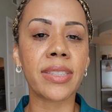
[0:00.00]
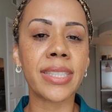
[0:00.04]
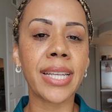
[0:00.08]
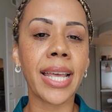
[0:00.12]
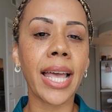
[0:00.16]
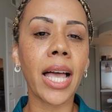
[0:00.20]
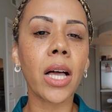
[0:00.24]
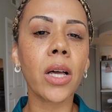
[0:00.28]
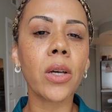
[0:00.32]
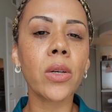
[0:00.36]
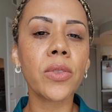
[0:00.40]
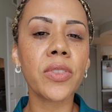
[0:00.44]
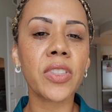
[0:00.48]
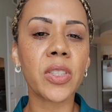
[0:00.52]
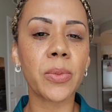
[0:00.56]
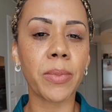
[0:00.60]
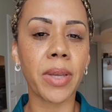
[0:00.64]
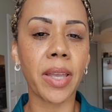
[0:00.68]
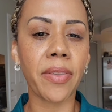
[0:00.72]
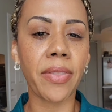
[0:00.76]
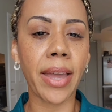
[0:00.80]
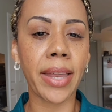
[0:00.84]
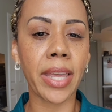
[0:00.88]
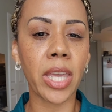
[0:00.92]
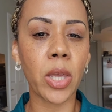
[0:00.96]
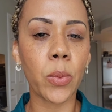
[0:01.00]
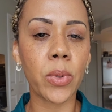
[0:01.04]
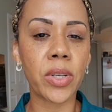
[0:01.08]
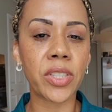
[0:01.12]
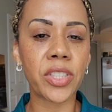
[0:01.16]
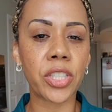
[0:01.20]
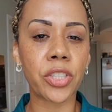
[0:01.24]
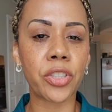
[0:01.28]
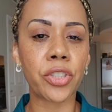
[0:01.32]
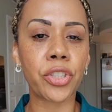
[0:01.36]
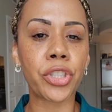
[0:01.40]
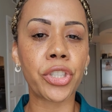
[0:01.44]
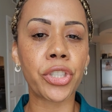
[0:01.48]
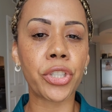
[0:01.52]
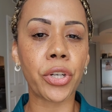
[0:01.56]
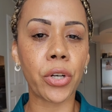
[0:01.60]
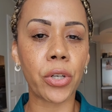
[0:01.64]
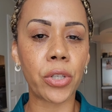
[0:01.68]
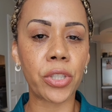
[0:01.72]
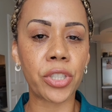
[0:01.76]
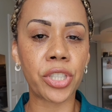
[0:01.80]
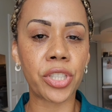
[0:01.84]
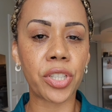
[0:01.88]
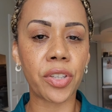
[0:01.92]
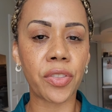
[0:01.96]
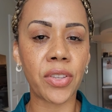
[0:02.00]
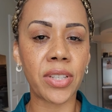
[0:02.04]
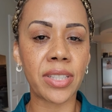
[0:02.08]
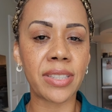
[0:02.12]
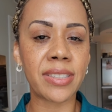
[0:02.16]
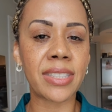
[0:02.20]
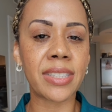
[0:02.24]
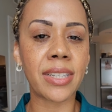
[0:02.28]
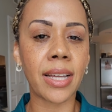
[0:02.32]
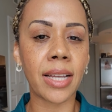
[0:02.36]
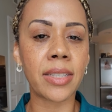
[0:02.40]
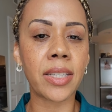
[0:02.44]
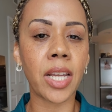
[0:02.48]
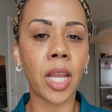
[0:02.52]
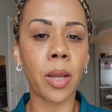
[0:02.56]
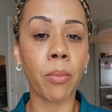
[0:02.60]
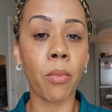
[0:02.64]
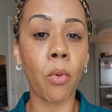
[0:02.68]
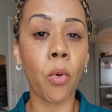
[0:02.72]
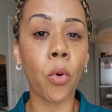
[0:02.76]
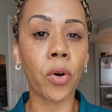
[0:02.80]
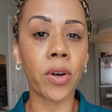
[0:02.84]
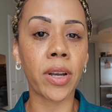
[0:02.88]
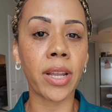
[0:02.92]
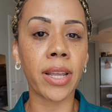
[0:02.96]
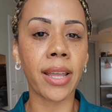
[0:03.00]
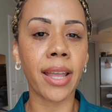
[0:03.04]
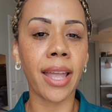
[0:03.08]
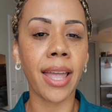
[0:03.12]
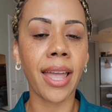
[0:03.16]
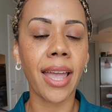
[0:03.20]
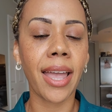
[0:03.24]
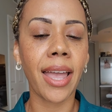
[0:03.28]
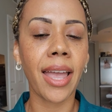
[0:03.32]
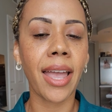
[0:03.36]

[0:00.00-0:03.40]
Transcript: tells me that he was in church this Sunday morning